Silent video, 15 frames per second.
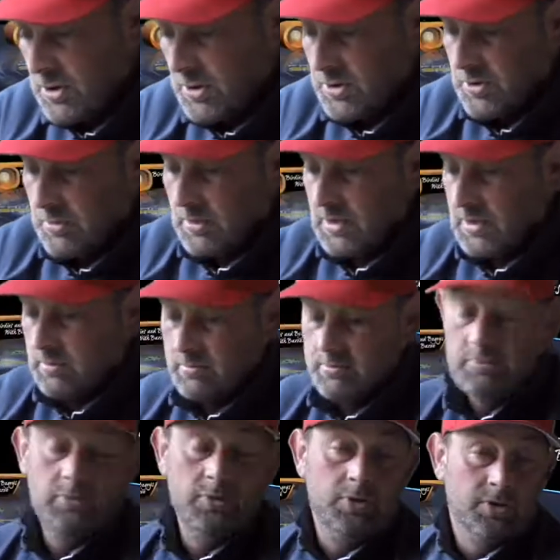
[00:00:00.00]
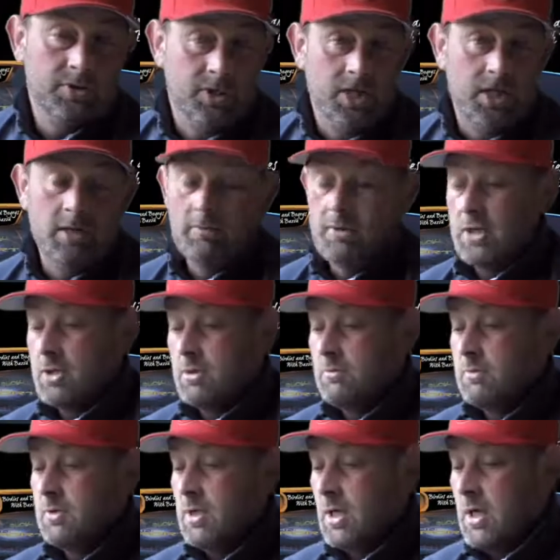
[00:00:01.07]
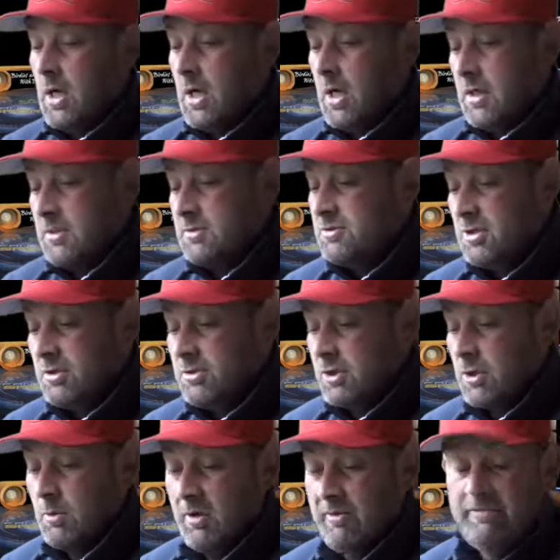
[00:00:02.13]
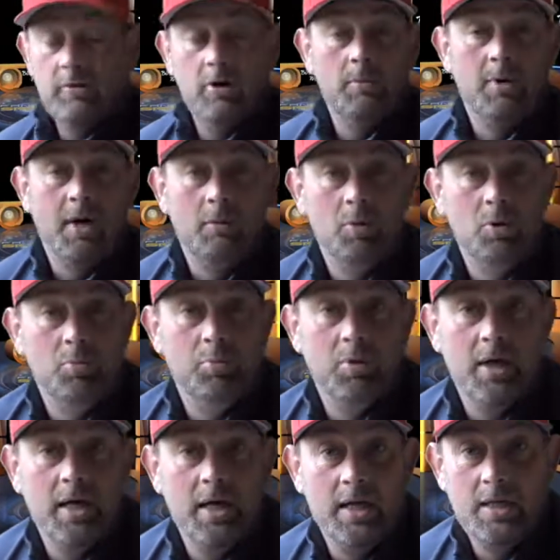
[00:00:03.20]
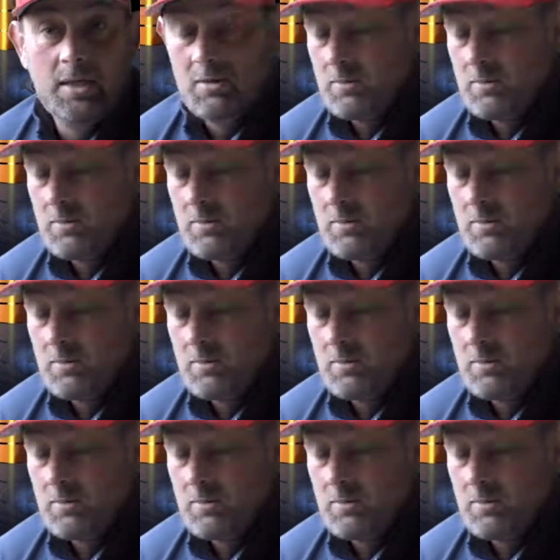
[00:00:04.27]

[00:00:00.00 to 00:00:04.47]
usual scenario. Don't know what format we'll play.